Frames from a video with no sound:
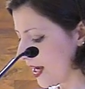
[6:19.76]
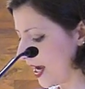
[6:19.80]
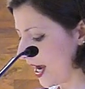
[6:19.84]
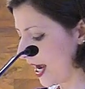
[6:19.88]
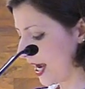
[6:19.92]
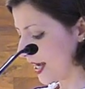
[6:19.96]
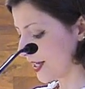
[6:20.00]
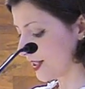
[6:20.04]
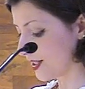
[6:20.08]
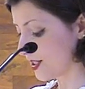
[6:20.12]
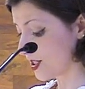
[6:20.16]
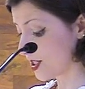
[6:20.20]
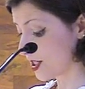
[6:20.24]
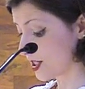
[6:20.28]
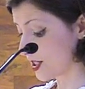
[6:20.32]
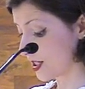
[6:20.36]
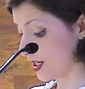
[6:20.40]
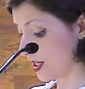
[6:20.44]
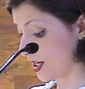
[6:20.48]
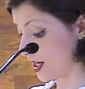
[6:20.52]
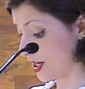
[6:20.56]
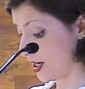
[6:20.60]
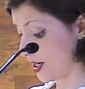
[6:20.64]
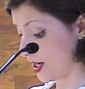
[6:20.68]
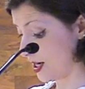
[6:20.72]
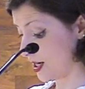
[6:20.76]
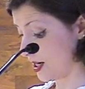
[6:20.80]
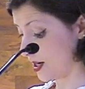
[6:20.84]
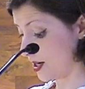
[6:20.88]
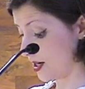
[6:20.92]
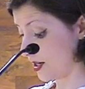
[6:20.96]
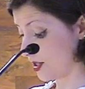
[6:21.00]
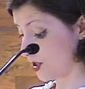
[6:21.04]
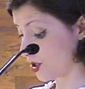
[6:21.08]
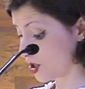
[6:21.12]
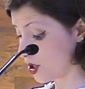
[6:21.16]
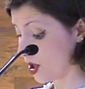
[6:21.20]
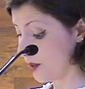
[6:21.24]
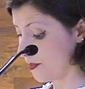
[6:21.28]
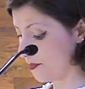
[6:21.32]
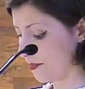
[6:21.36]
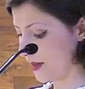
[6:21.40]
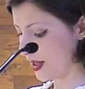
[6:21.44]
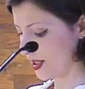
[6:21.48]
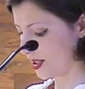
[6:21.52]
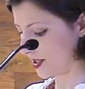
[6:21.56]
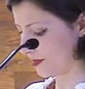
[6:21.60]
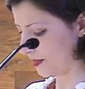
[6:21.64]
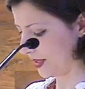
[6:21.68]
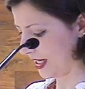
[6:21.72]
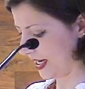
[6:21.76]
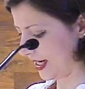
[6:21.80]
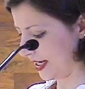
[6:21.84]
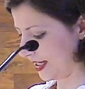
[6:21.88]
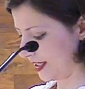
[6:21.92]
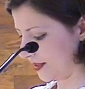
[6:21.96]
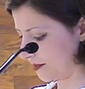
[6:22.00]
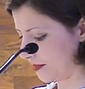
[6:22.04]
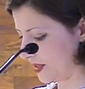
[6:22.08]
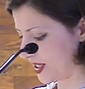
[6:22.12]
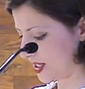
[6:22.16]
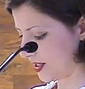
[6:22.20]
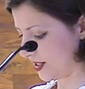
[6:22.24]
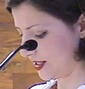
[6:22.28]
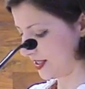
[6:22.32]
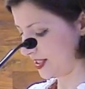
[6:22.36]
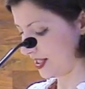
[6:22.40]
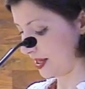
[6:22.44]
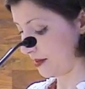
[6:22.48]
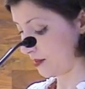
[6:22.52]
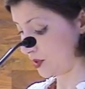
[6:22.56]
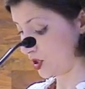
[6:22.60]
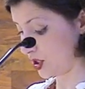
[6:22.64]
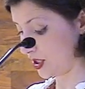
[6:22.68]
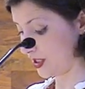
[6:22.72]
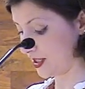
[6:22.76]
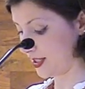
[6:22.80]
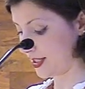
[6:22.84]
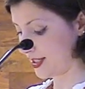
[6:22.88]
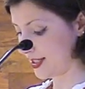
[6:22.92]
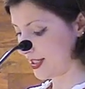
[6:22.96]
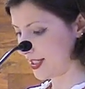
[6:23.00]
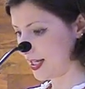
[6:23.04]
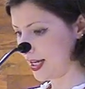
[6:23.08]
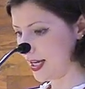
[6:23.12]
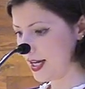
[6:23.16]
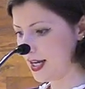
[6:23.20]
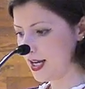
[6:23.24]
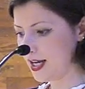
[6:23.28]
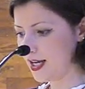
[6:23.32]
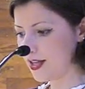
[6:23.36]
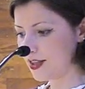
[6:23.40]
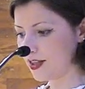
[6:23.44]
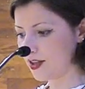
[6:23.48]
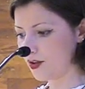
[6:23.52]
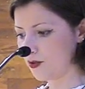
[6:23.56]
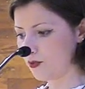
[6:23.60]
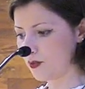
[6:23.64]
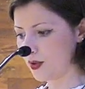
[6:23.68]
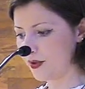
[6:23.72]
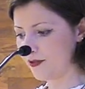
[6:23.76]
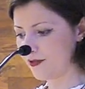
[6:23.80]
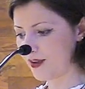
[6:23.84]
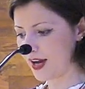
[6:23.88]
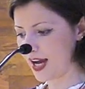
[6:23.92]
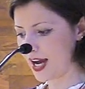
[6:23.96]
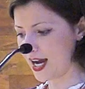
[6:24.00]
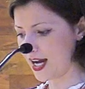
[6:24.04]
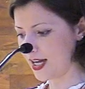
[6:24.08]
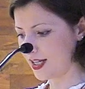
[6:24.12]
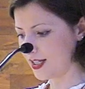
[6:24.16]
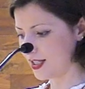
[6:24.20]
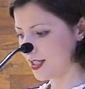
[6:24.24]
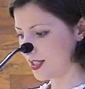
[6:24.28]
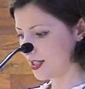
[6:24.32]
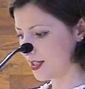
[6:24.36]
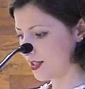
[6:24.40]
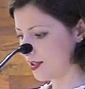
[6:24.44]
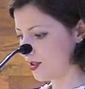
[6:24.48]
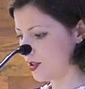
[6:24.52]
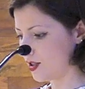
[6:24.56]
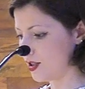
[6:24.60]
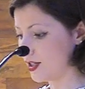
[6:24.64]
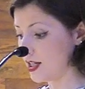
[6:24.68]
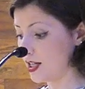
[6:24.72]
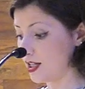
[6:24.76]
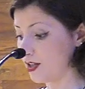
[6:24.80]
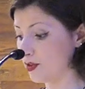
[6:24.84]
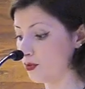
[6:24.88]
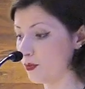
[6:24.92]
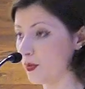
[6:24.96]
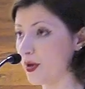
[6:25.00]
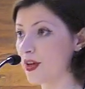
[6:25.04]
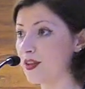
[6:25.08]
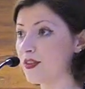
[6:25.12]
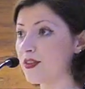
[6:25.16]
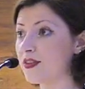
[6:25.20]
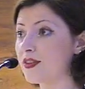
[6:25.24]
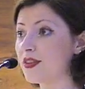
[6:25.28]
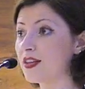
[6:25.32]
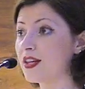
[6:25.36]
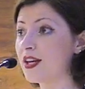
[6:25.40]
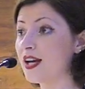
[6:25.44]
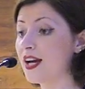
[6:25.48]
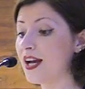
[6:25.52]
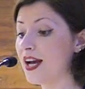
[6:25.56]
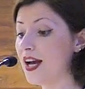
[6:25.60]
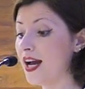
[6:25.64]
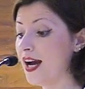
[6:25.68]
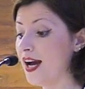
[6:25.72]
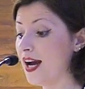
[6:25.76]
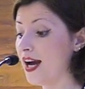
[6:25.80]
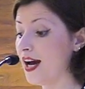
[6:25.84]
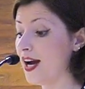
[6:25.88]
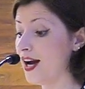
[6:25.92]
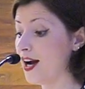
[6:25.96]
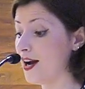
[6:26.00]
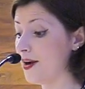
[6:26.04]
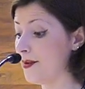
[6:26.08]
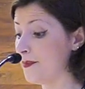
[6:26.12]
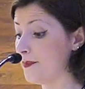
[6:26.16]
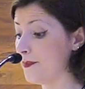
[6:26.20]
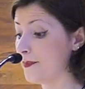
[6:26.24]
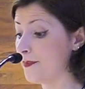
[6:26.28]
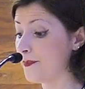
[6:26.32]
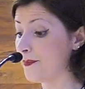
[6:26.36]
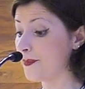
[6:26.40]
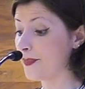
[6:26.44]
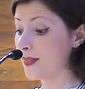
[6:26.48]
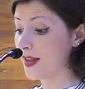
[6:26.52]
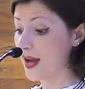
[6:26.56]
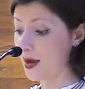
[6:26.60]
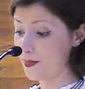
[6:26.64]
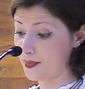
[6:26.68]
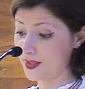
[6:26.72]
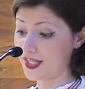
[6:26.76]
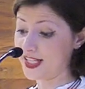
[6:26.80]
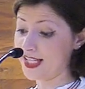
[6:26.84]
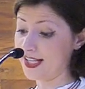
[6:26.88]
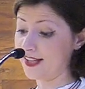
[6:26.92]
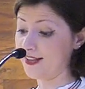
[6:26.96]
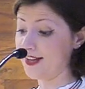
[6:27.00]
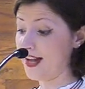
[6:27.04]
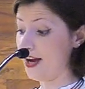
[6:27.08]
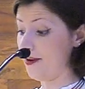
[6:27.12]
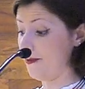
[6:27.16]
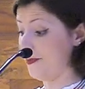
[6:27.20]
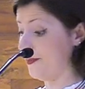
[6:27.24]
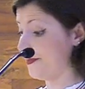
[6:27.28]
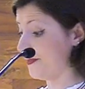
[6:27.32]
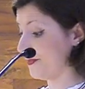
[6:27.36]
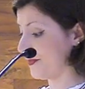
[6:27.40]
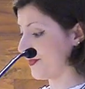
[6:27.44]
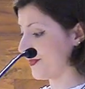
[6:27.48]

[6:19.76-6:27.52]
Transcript: and uh, stop multiplying misconceptions that we've had to deal with um, up until now.